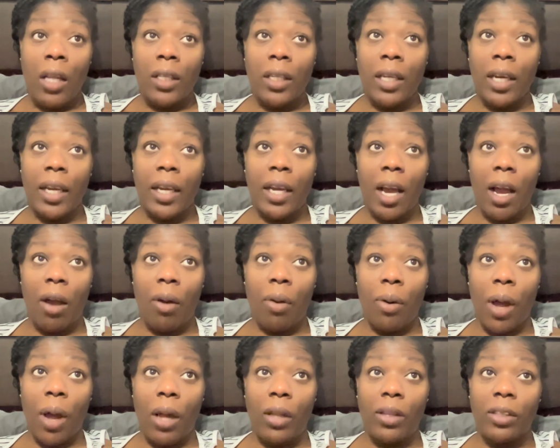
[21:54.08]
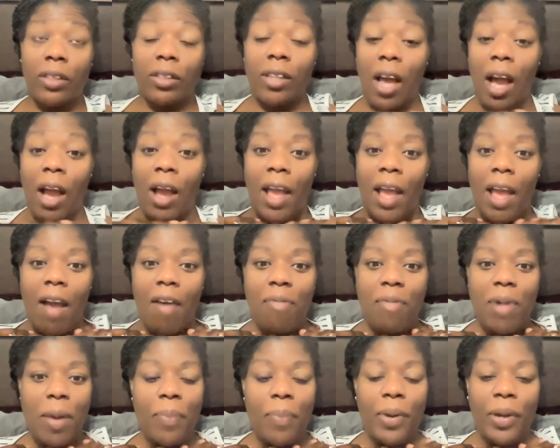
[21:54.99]
Like, I have
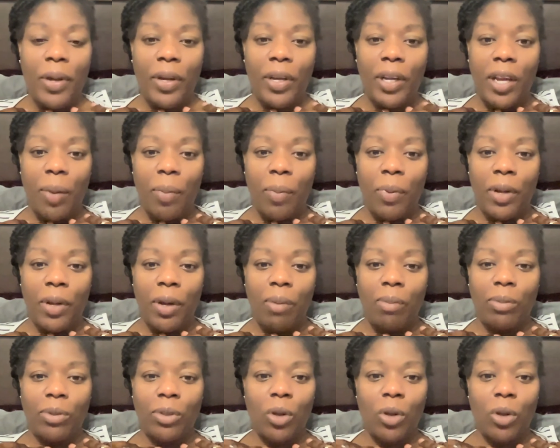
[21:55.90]
my period coming up,